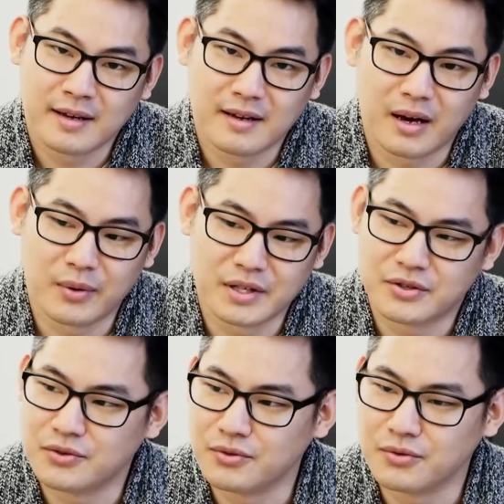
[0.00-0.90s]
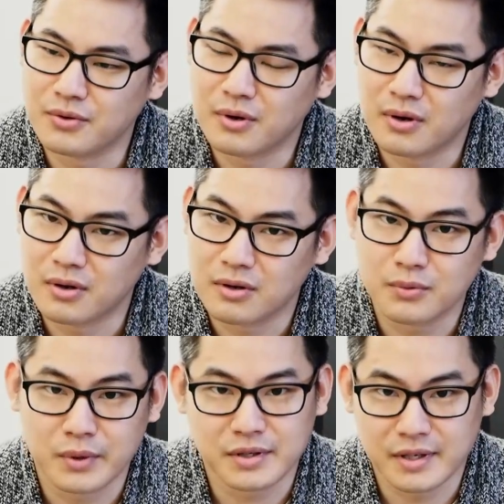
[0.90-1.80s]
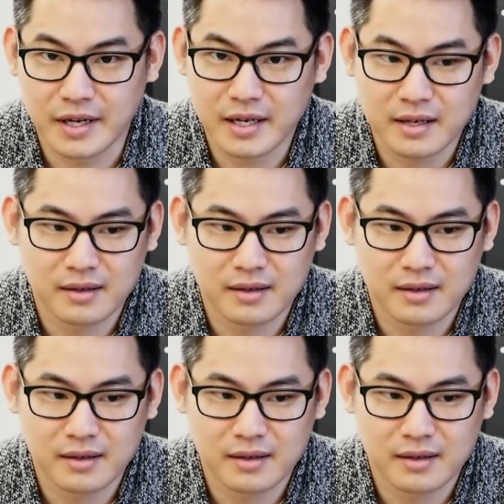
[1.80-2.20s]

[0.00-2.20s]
I went to Goodwill today